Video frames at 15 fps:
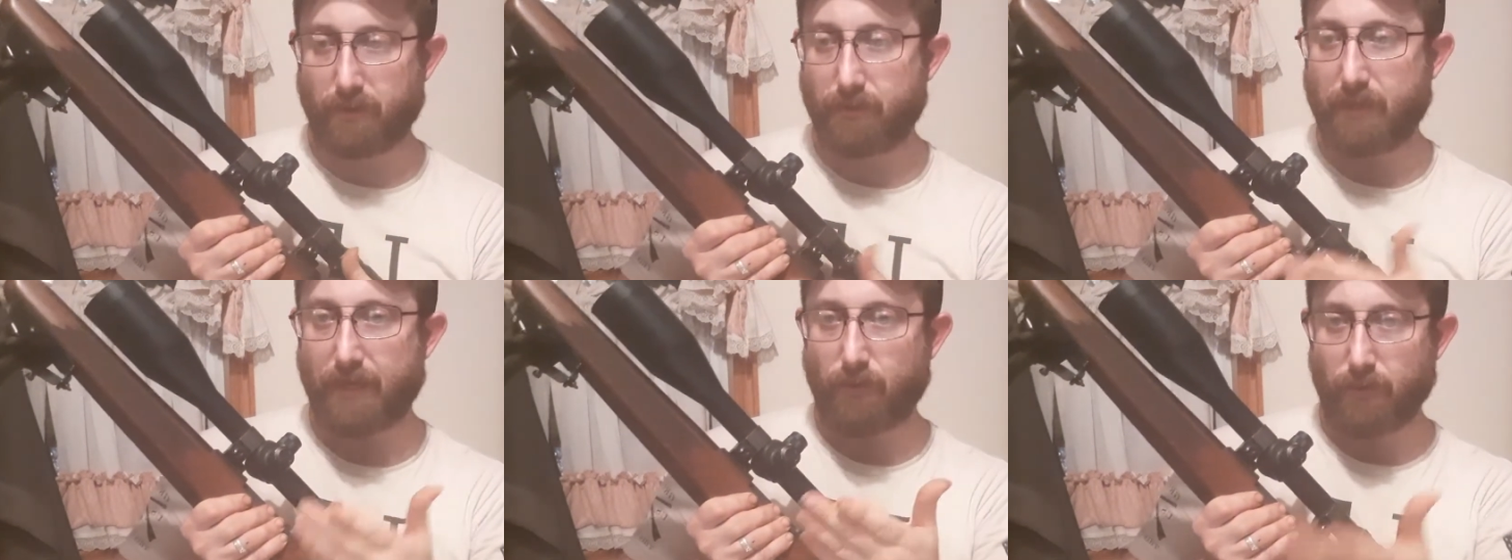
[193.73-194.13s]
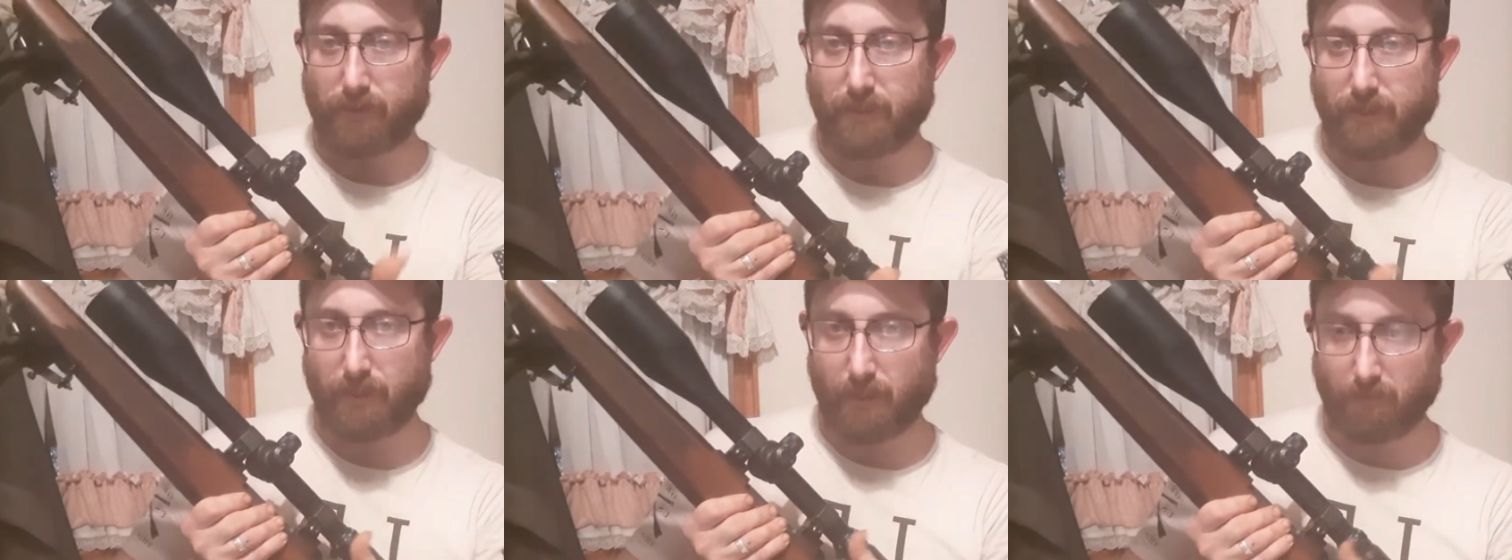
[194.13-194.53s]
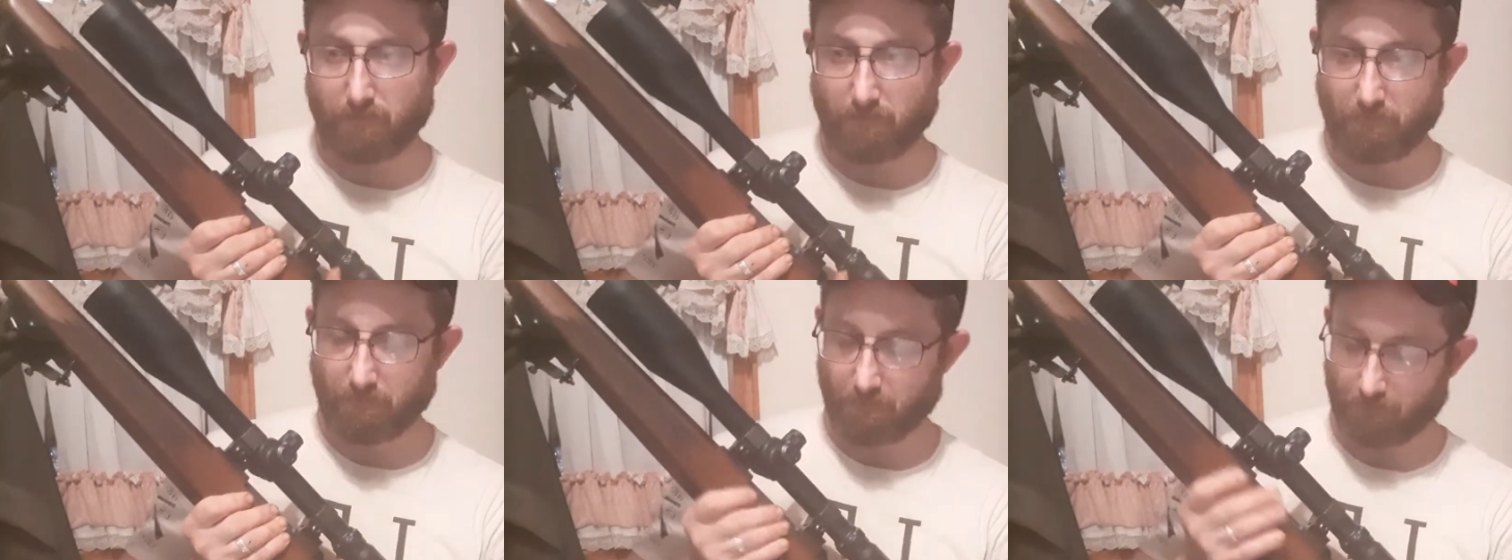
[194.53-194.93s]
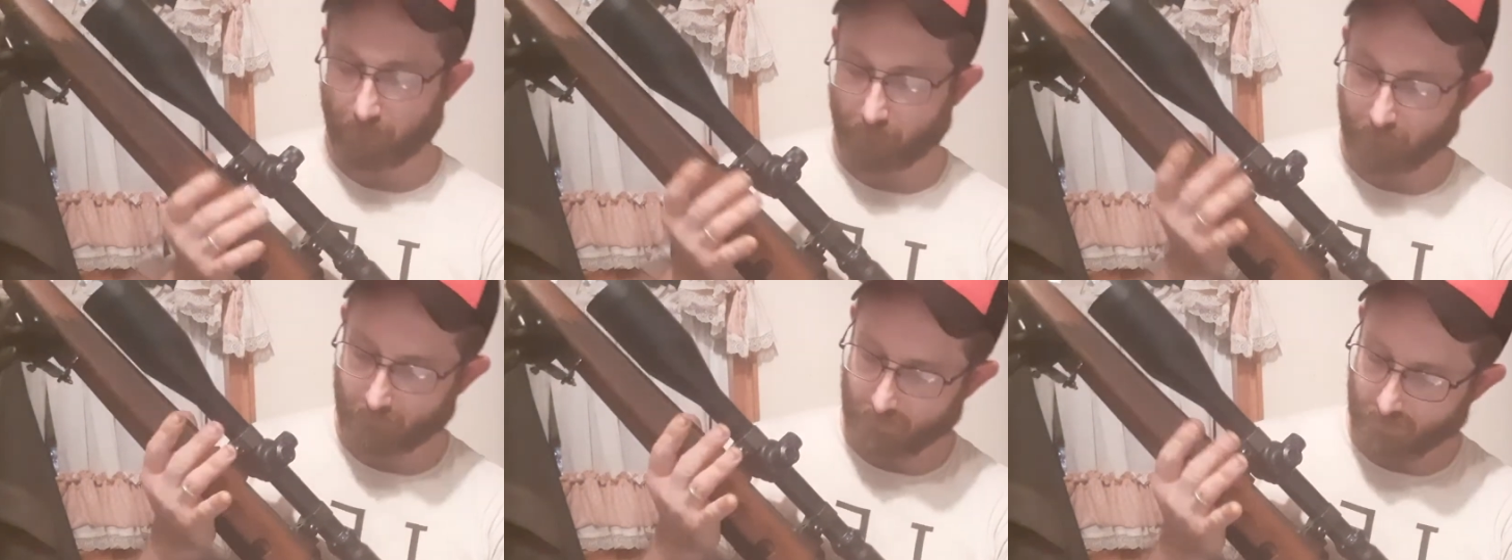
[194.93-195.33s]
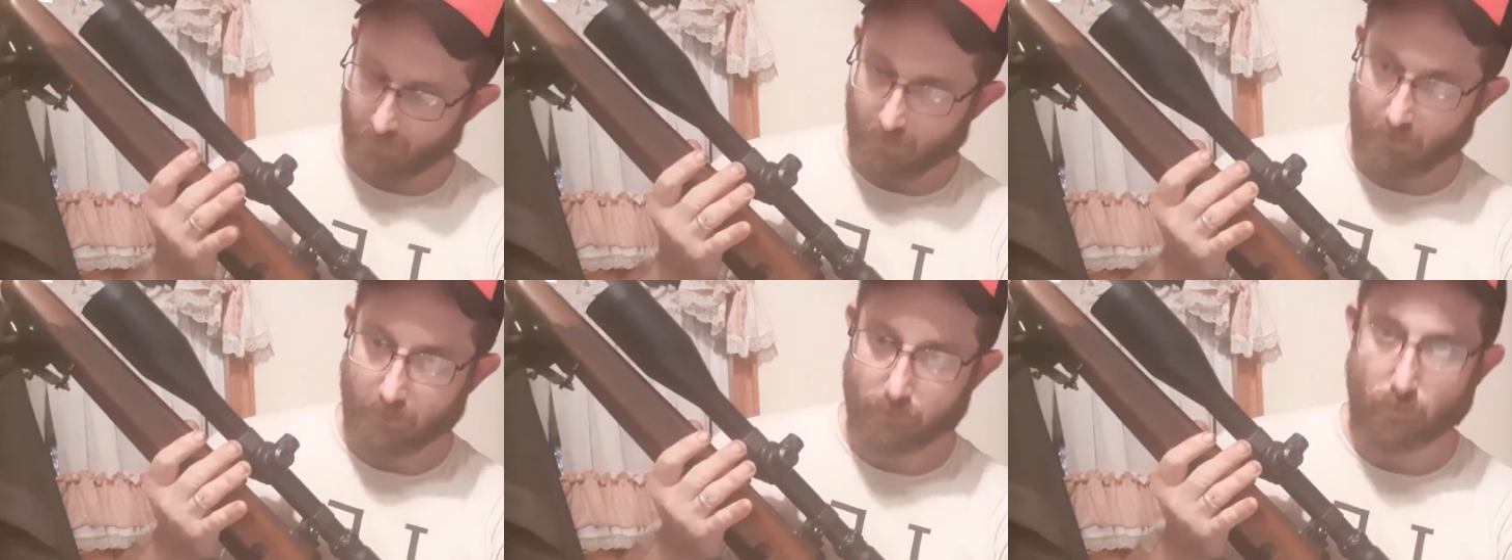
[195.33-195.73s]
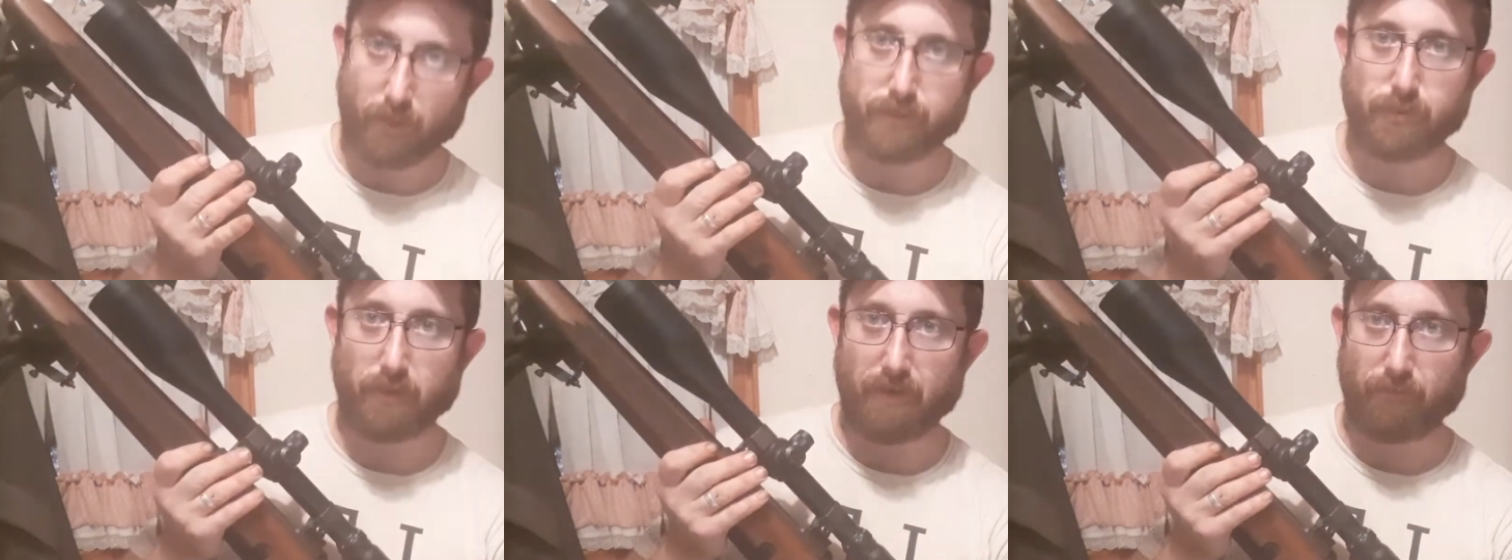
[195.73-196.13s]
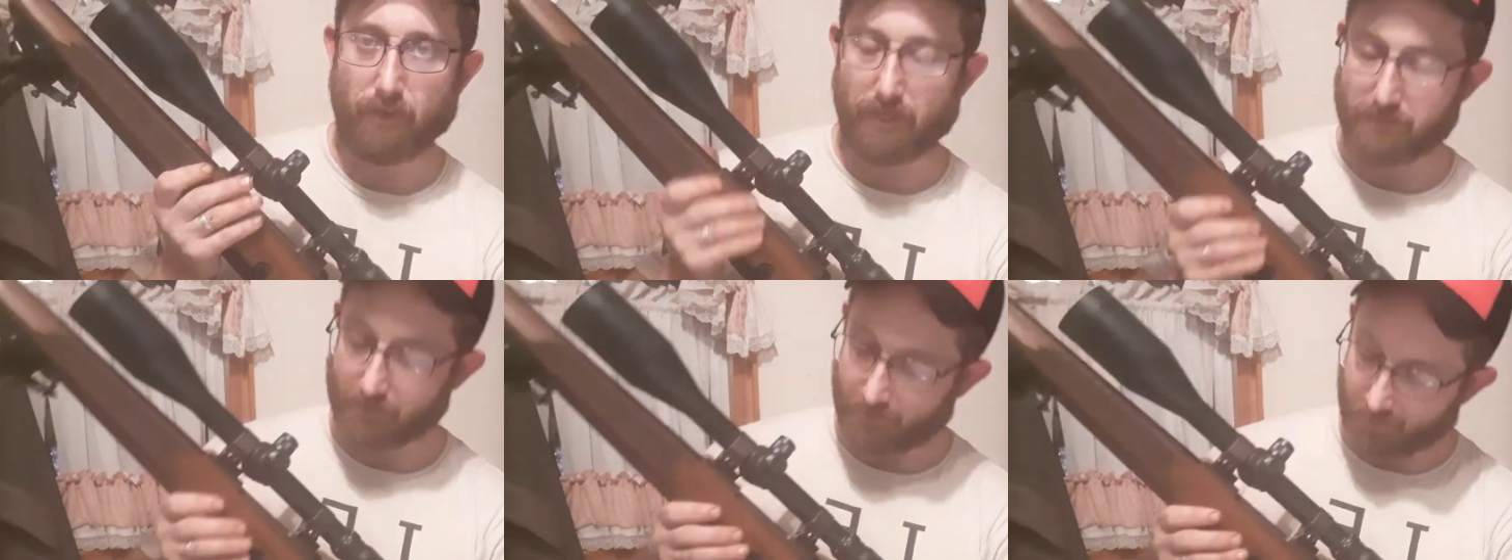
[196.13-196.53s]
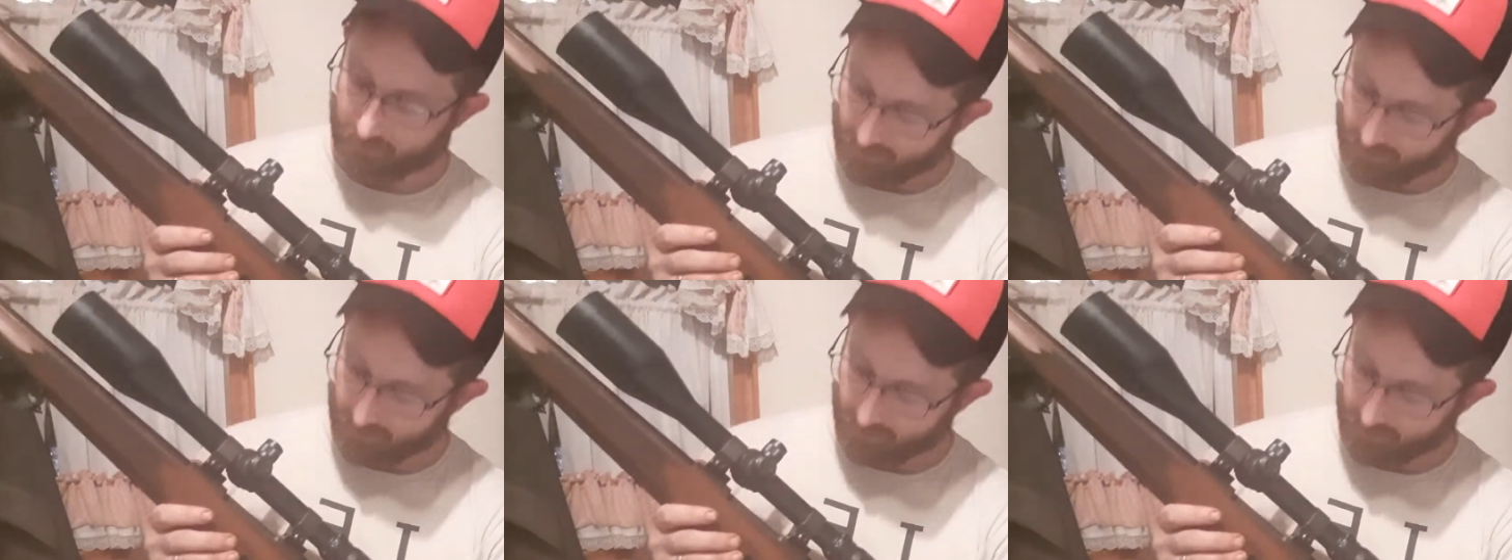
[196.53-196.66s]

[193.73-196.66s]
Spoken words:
like with the 22 lever action there,